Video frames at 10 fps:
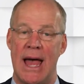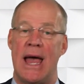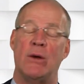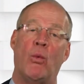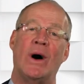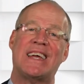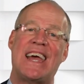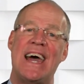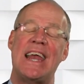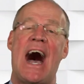And what
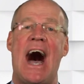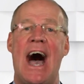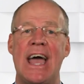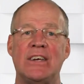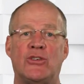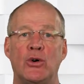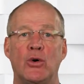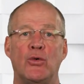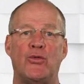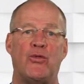can I
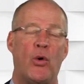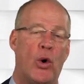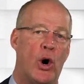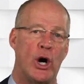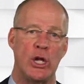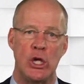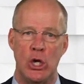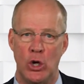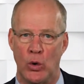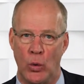do for
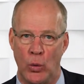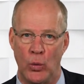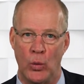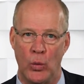you?